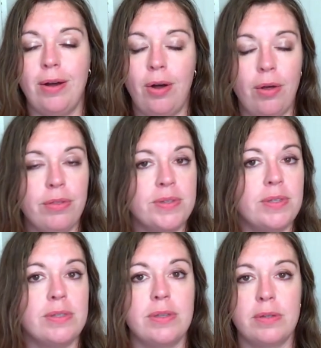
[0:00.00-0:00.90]
All of
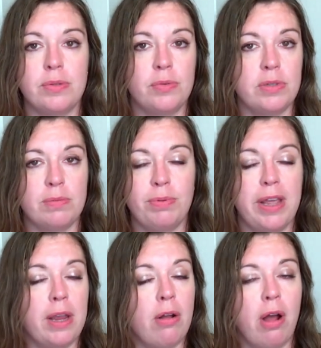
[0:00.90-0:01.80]
this is, is, is
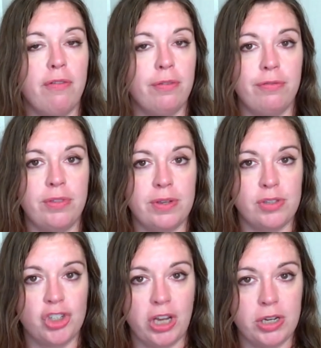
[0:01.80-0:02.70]
playing off of
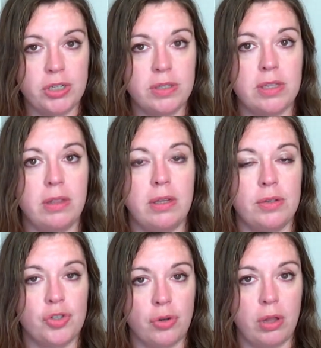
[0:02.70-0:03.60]
these changes in the
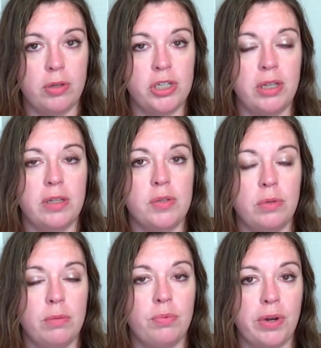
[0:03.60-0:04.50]
astrology that's
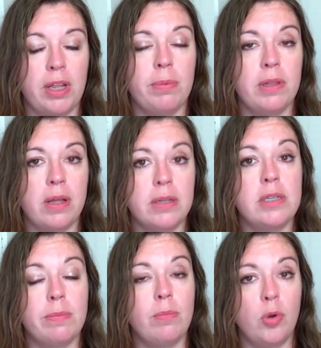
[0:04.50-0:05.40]
really bringing up a lot of
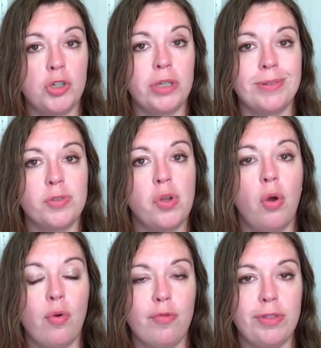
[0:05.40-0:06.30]
deep emotions
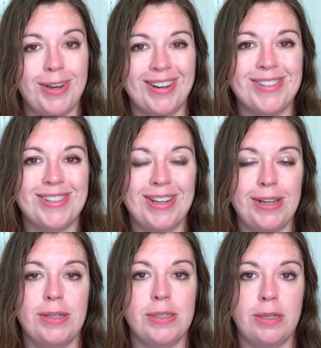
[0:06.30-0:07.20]
over the next
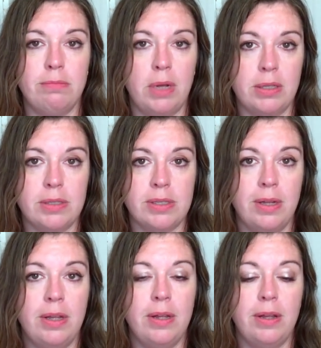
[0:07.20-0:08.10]
eighteen months.
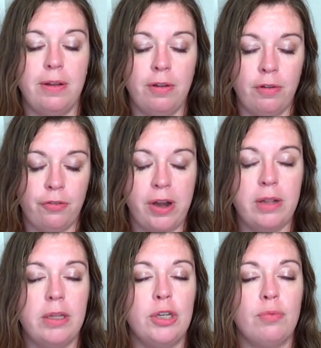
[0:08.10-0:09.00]

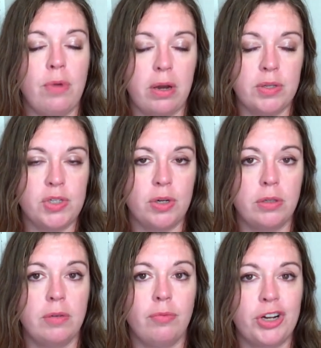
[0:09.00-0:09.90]
Finally, Uranus
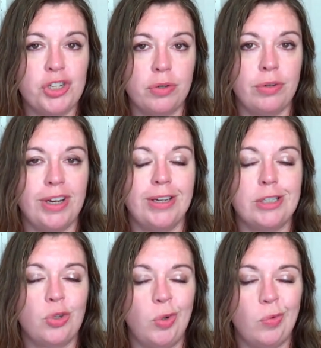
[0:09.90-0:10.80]
turning retrograde.
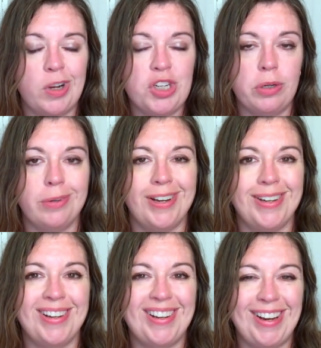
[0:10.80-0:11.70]
It's turning
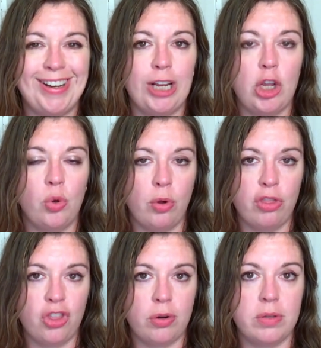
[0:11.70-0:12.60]
retrograde in your
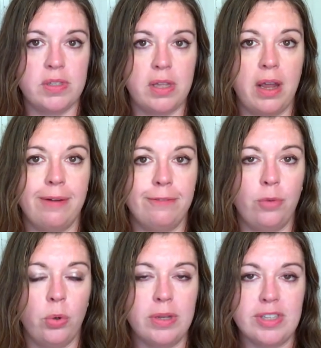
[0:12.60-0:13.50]
third sign,
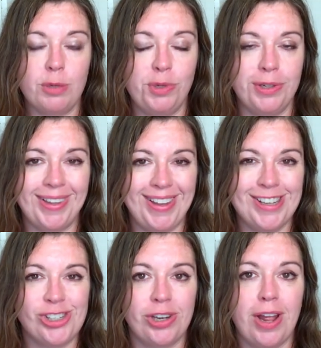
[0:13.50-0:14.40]
voice,
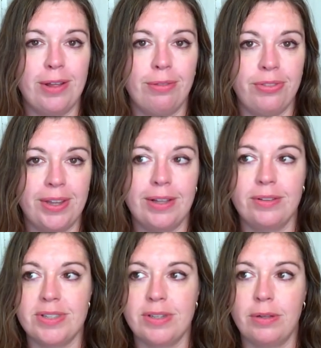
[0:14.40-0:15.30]
communication, how you think
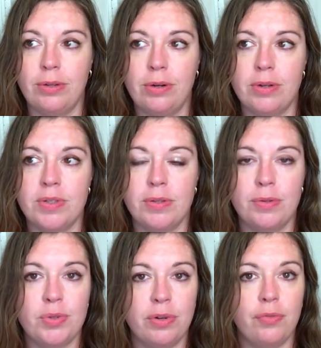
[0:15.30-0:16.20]
and listen and learn. So
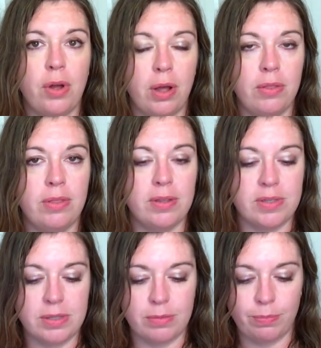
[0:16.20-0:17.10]
you're sort of on
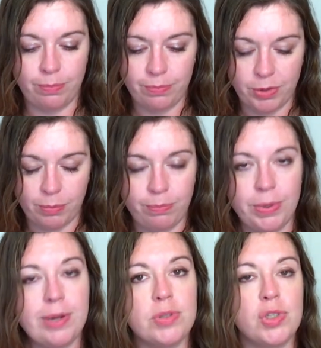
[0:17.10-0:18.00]
this, you know,
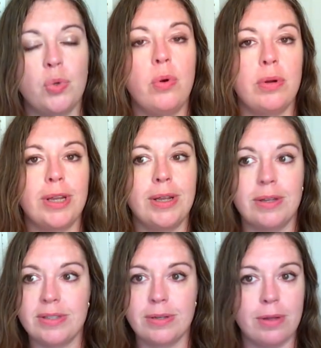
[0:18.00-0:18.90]
bigger story,
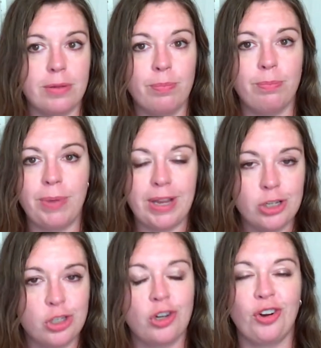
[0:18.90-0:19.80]
and it's another
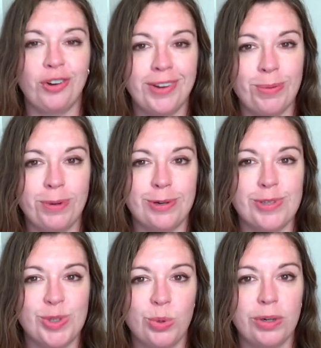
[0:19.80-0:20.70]
page turn and a bigger
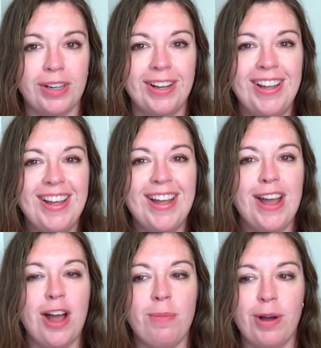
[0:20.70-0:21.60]
story
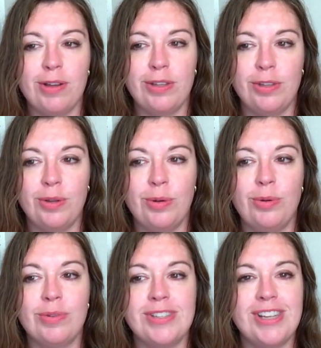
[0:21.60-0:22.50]
about
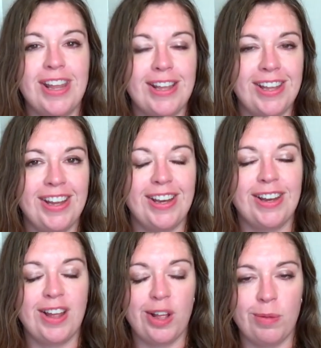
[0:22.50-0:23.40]
you
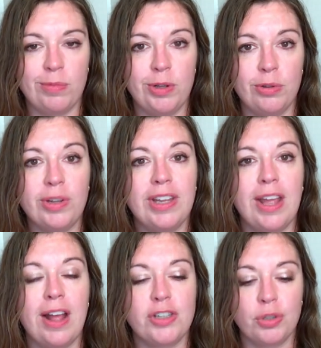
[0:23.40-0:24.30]
taking, um, you know, looking
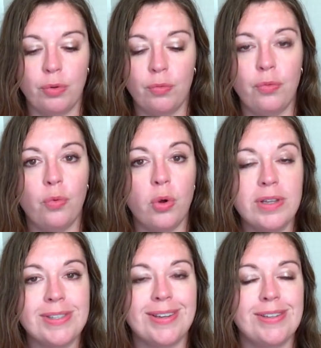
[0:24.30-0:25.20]
at your
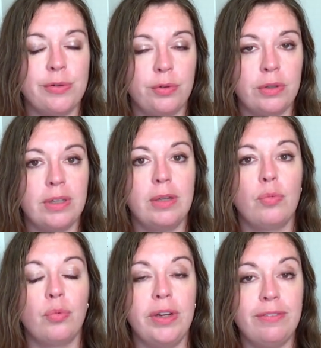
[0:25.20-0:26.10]
voice
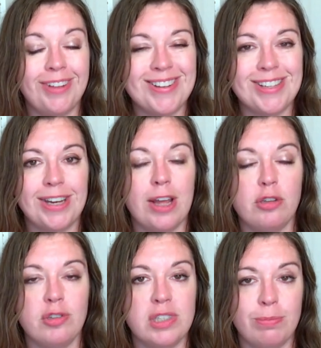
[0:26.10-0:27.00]
differently, reinventing how
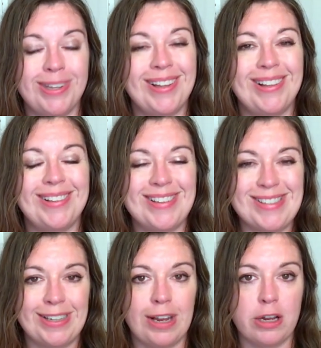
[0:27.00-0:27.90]
you speak,
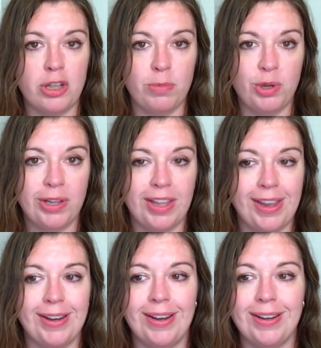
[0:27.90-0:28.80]
listen, and
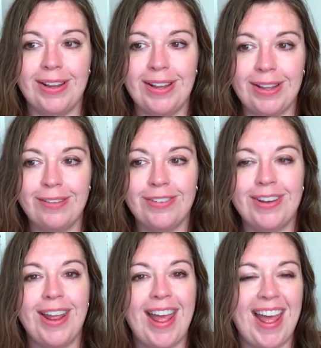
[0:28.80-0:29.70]
communicate, and
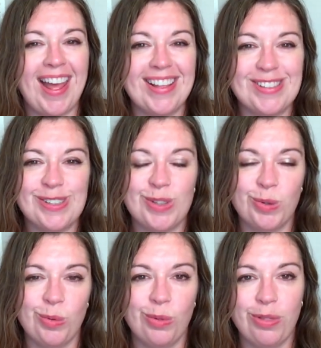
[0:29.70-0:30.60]
even as
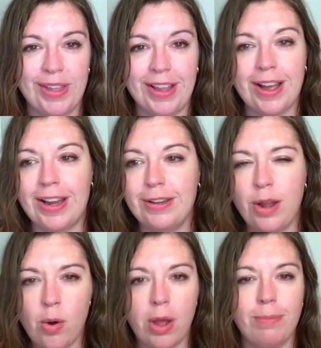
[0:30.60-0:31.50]
you think. I
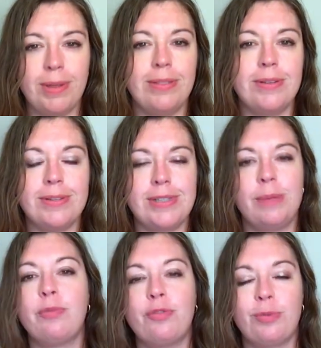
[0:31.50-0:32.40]
know I'm in the
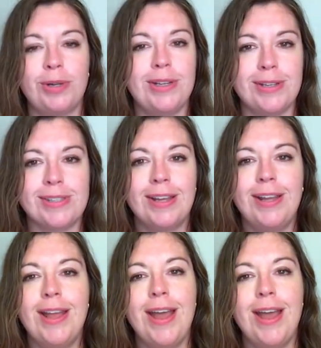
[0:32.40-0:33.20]
deep freeze.